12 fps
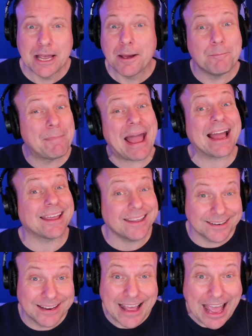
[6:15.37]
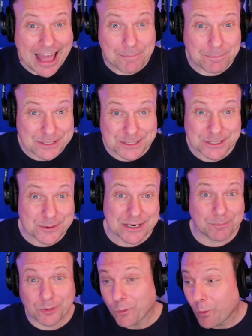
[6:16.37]
Back in episode
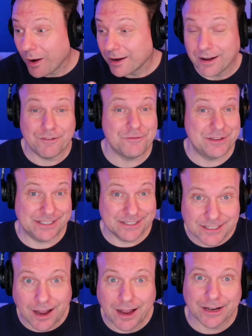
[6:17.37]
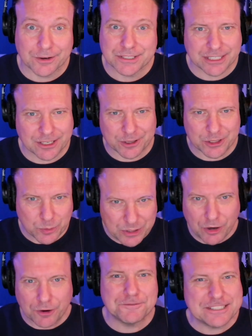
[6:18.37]
number one of this entire series, we
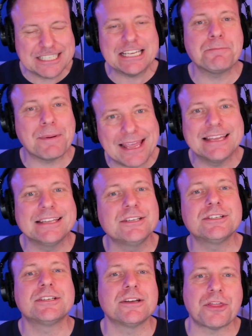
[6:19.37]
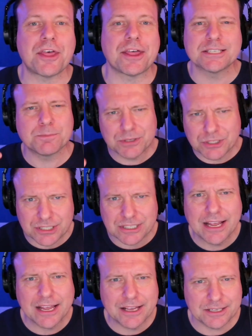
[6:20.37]
dove deep into this, but just
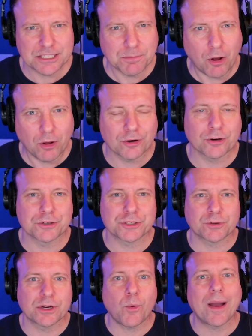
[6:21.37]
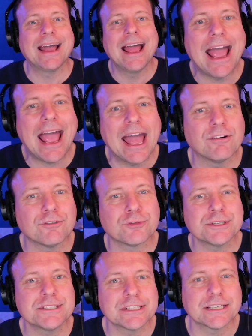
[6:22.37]
in a small cursory way,
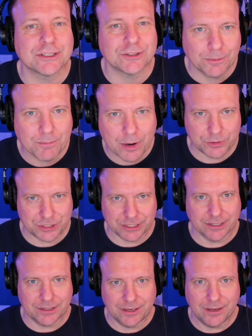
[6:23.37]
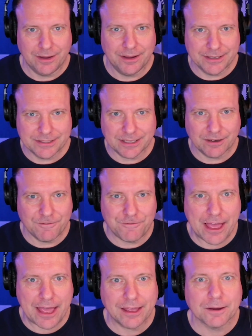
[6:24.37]
every single emotion is
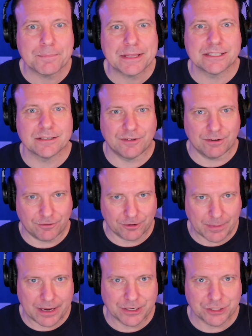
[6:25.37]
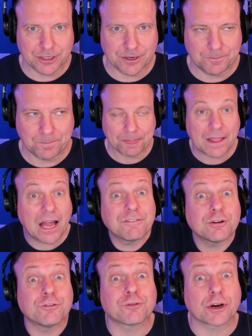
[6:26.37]
conveying a piece of information. I
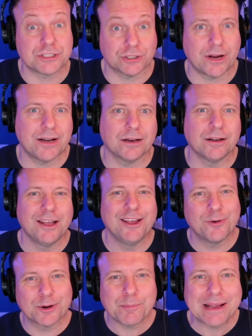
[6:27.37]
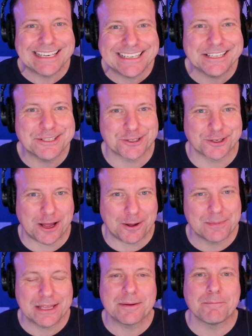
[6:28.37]
feel frustrated when my needs are not
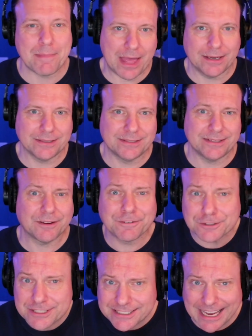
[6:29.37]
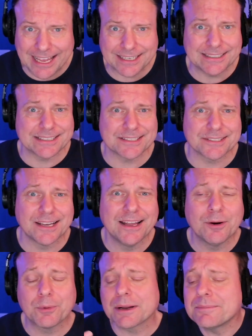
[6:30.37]
being met. I feel sadness
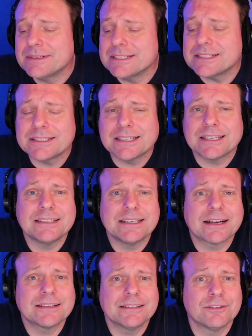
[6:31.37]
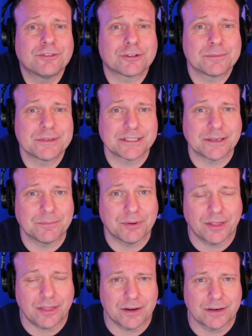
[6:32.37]
when I'm disconnected from
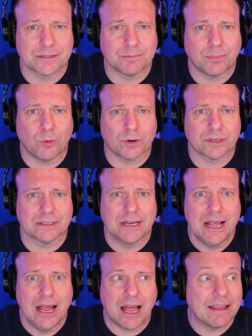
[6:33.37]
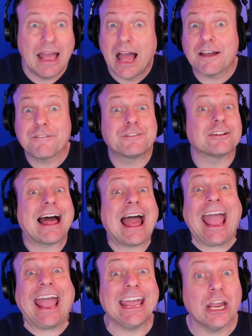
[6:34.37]
something that is important. I, I feel
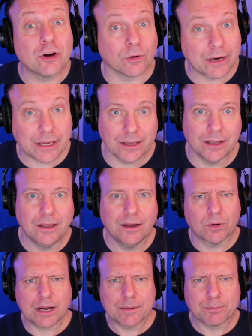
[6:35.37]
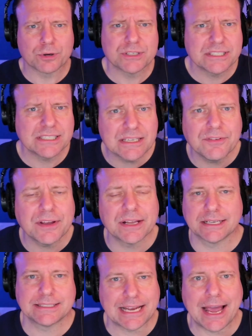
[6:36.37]
angry when I'm perceiving an
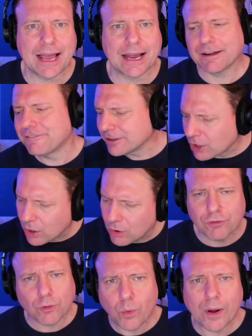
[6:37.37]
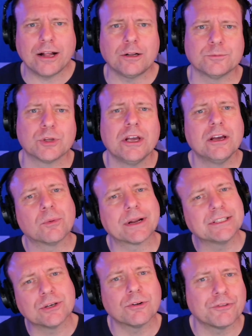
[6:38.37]
attack. I feel overwhelmed when I
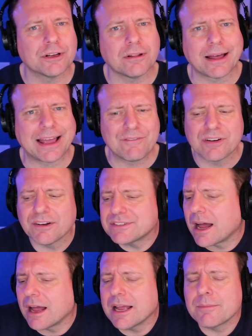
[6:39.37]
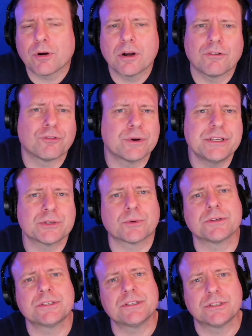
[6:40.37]
don't feel like I have enough time or enough
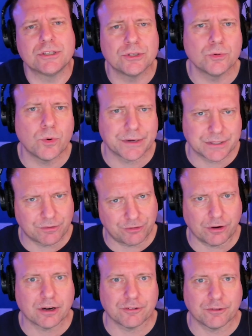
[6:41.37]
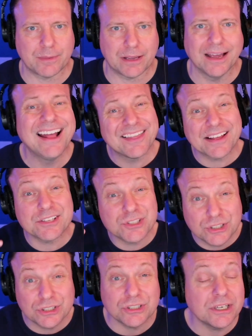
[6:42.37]
resources to do what is in front of me. That is
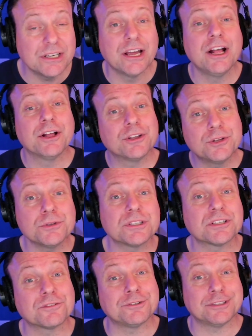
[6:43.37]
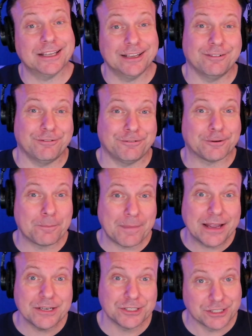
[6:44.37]
good, useful
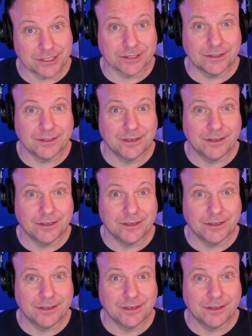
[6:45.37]
information.